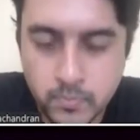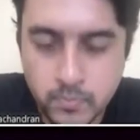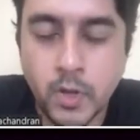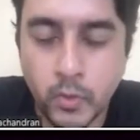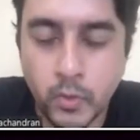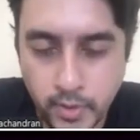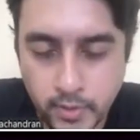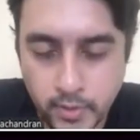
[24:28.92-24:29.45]

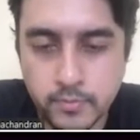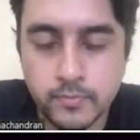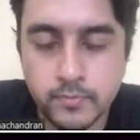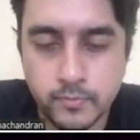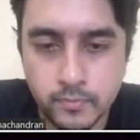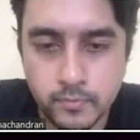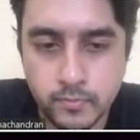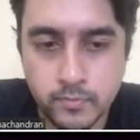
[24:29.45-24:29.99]
Okay.
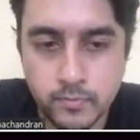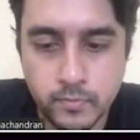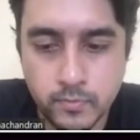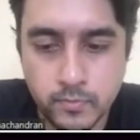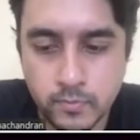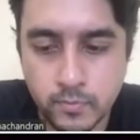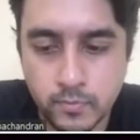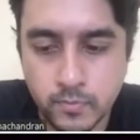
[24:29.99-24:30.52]

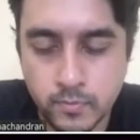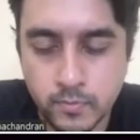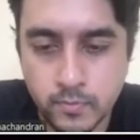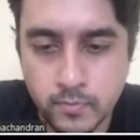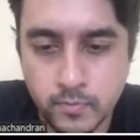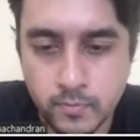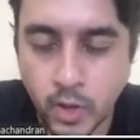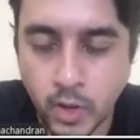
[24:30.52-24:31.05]

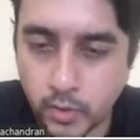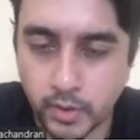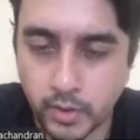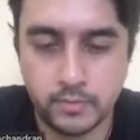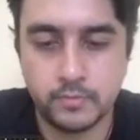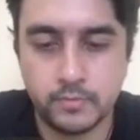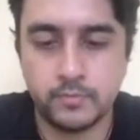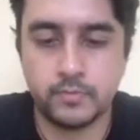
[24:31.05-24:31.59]
Okay.
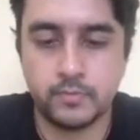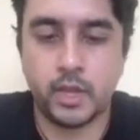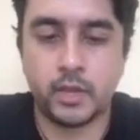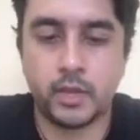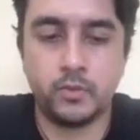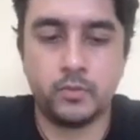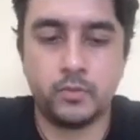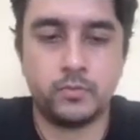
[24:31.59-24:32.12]

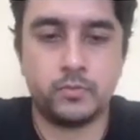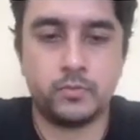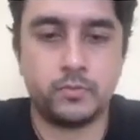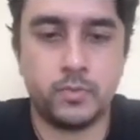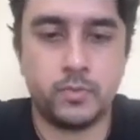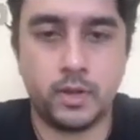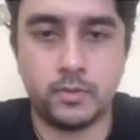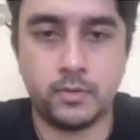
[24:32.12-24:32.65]
Thank you.
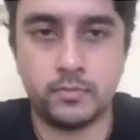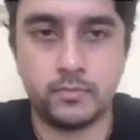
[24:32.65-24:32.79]
Yeah.